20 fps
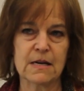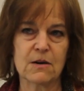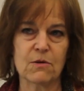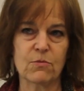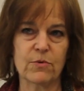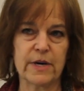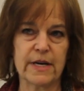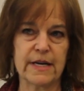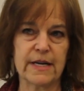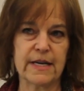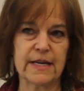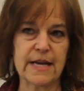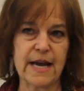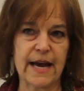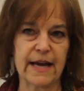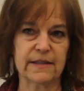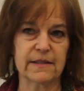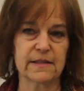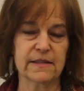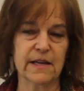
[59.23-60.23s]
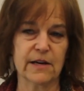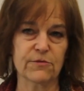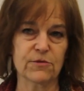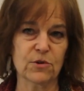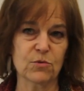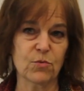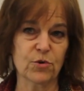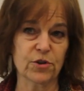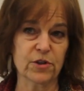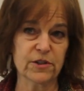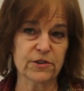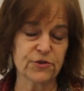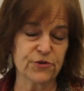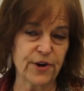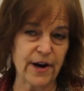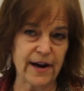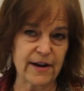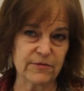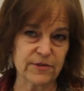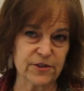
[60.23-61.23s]
We had several world
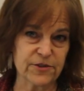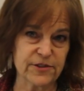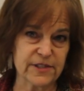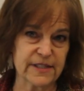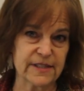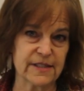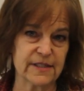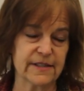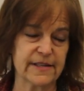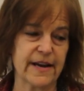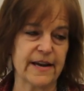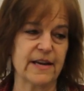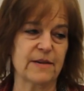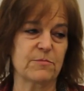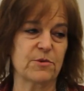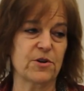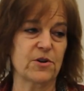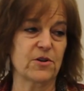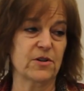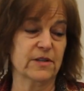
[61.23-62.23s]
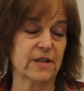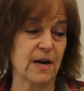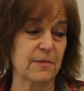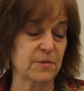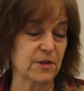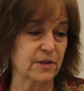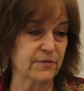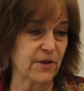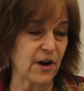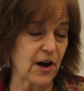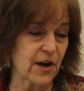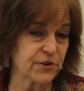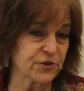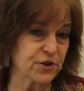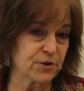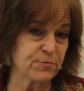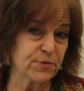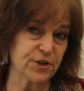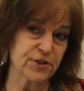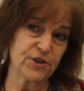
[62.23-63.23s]
travelers at the table, a couple of
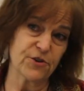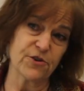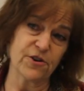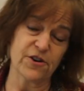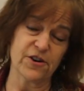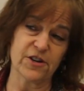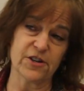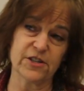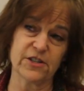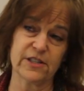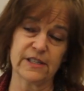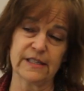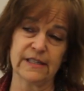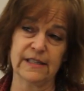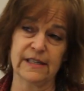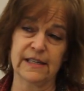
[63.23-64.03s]
entrepreneurs,